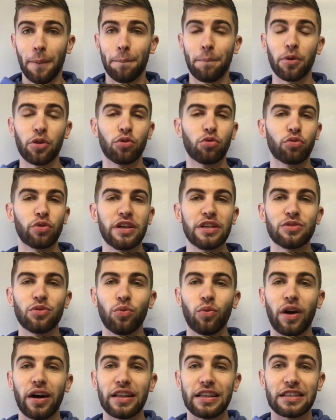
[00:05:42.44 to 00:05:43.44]
But the reason
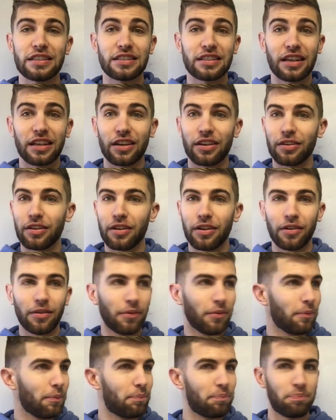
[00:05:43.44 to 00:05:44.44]
why this
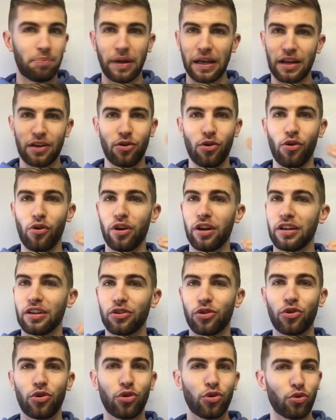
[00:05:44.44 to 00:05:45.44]
Bitcoin
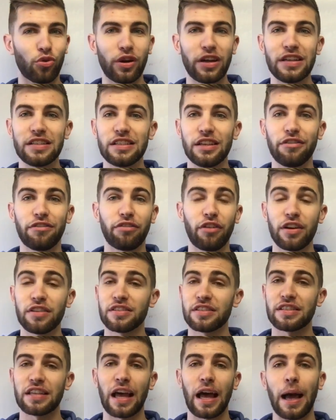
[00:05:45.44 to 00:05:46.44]
crazy frenzy
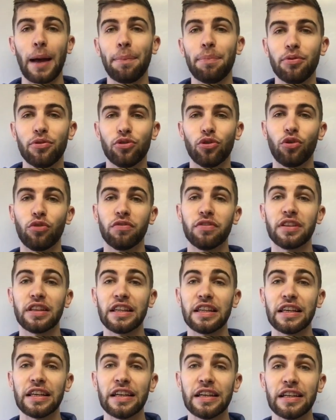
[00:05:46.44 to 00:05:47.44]
has happened over the
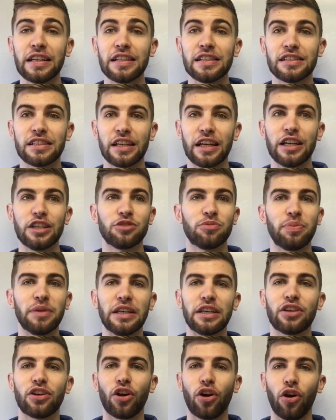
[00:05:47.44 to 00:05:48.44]
years is
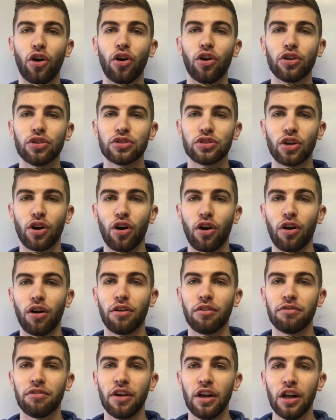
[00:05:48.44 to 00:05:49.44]
because
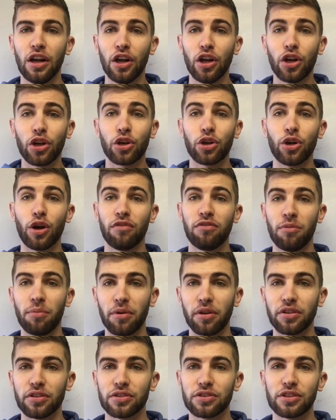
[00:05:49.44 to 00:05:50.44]
of
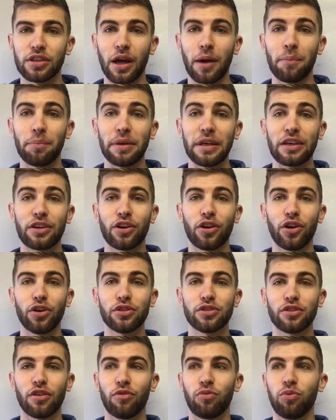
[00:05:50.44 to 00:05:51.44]
governments and
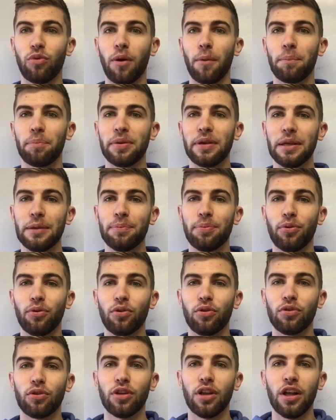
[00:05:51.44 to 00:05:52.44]
because of what
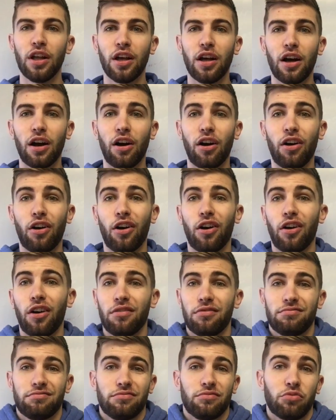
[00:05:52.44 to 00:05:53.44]
people are
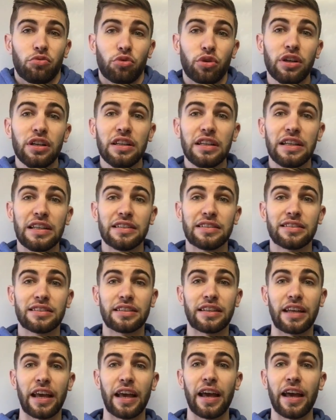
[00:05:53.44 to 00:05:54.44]
really
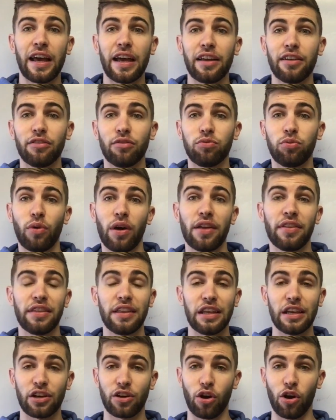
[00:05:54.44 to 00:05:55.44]
scared of where
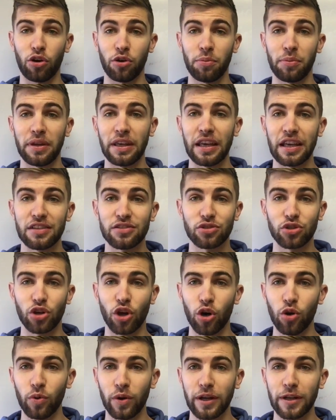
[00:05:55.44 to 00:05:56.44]
the economy is
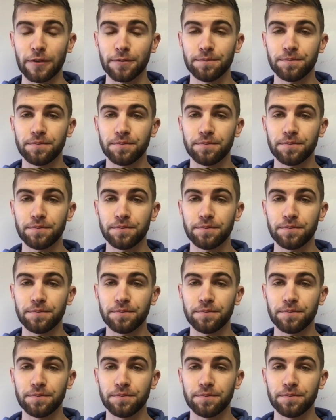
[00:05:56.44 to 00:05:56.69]
going.